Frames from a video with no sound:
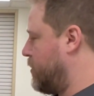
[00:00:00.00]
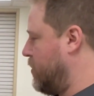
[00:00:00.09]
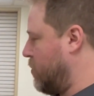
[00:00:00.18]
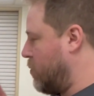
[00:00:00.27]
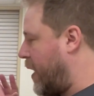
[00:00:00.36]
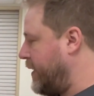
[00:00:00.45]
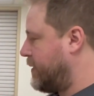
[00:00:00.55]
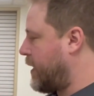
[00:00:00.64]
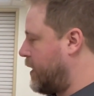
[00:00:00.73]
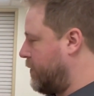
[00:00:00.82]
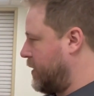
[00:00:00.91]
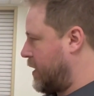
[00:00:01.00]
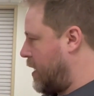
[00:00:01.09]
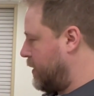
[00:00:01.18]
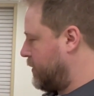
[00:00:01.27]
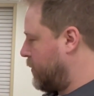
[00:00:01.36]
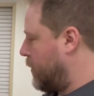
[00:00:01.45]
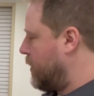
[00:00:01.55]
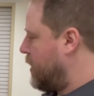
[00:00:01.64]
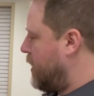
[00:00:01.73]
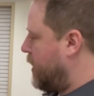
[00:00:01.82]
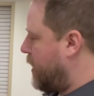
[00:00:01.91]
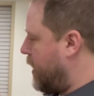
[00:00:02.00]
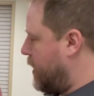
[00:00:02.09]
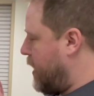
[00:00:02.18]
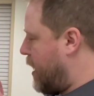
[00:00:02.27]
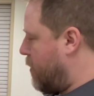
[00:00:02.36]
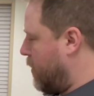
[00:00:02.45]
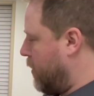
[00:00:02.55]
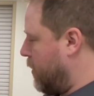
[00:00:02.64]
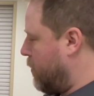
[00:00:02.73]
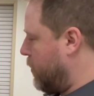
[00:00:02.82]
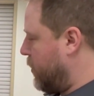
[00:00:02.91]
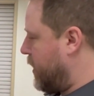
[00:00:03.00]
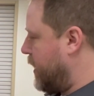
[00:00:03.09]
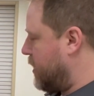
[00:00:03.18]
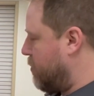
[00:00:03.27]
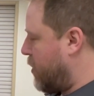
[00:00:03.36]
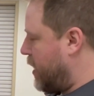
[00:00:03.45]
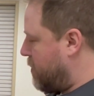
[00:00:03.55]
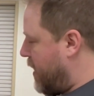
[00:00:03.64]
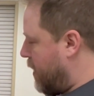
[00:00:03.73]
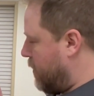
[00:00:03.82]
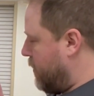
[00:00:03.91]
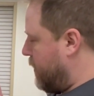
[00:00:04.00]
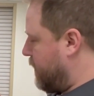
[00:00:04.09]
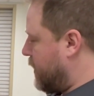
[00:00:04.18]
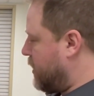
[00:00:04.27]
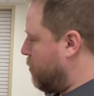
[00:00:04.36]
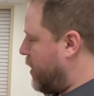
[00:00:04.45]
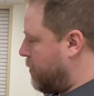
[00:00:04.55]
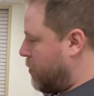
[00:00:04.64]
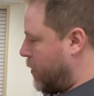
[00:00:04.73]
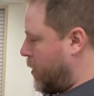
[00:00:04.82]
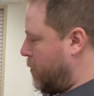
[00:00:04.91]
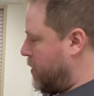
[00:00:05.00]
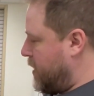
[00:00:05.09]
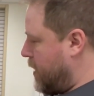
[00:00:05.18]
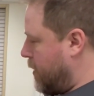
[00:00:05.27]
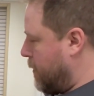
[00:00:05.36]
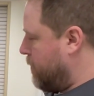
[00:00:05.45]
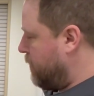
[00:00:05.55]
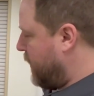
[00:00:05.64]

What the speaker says: to the right side of the console and now we're looking at the brake panel, and I've got the brake board open here.